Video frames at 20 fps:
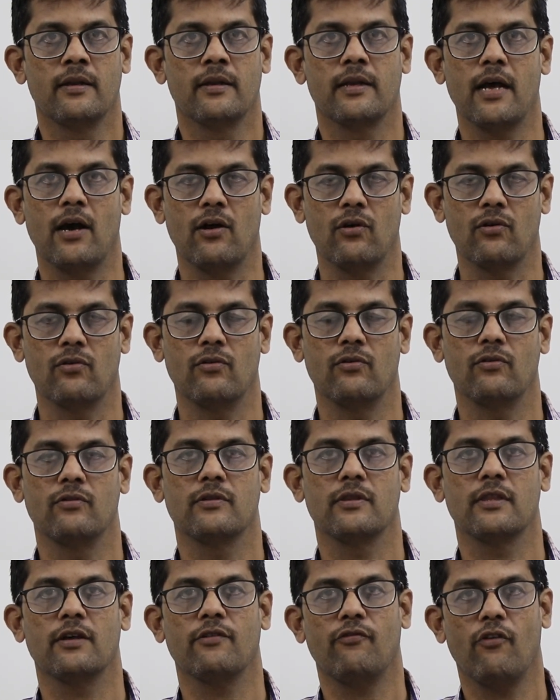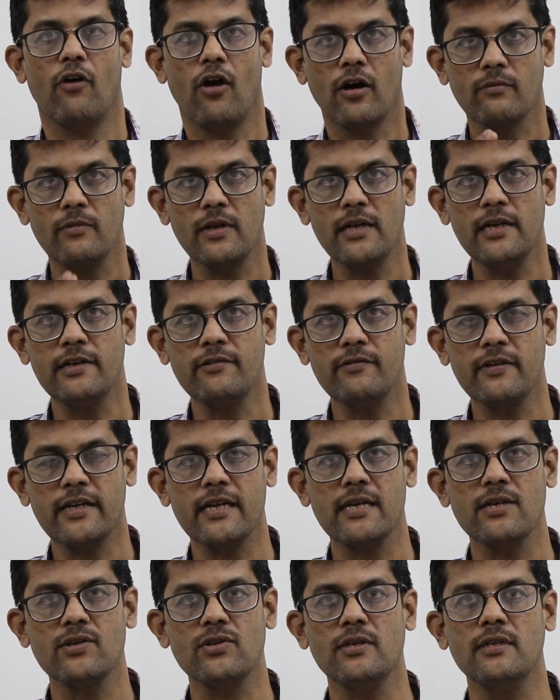Now, the formal
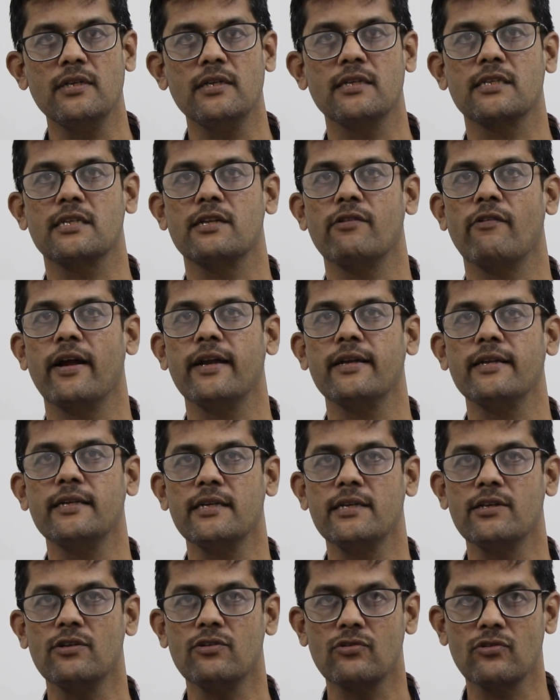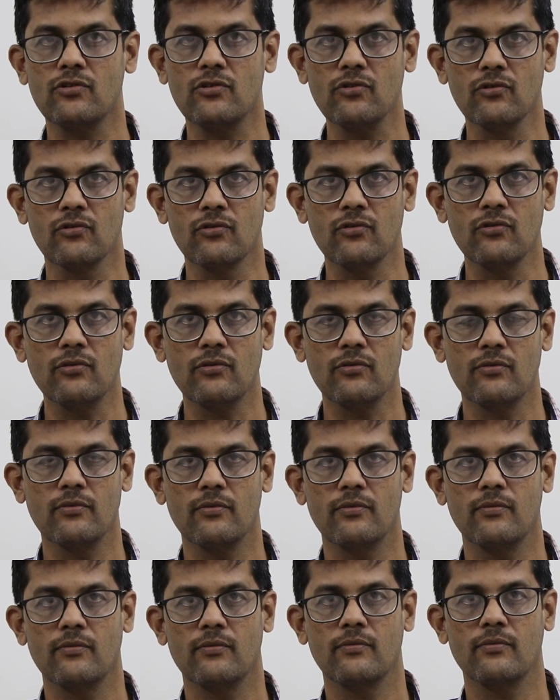invitation is divided into two,
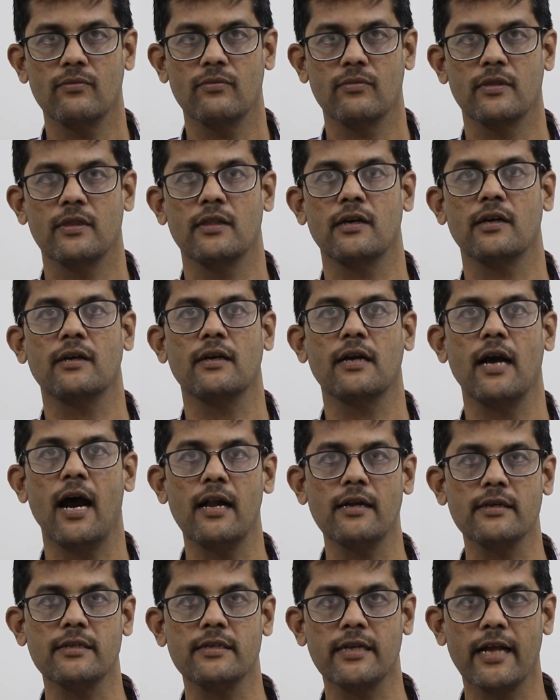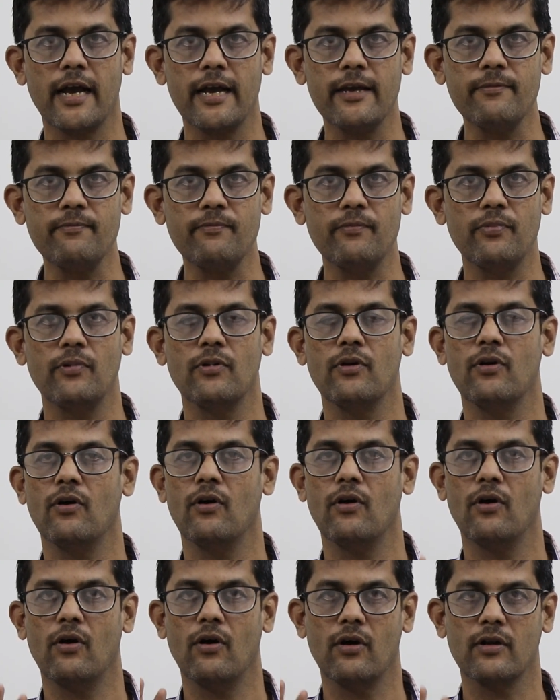the card type
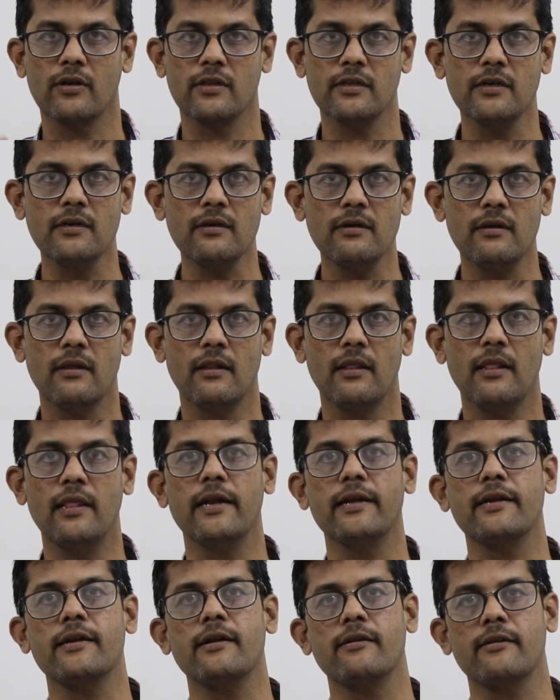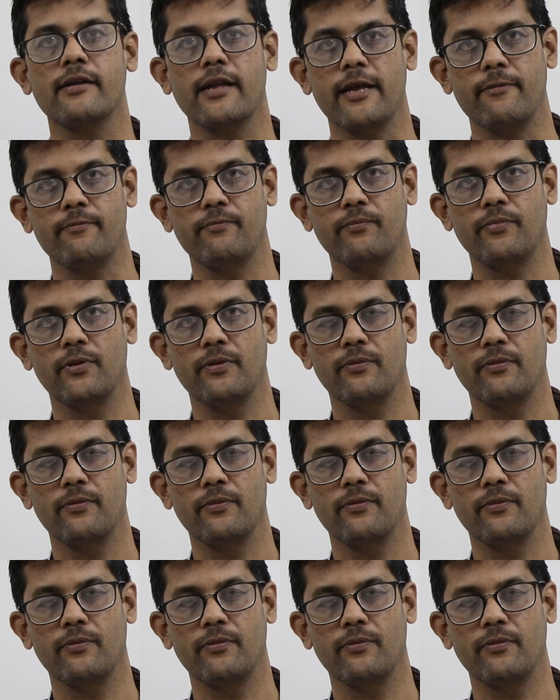or the letter type.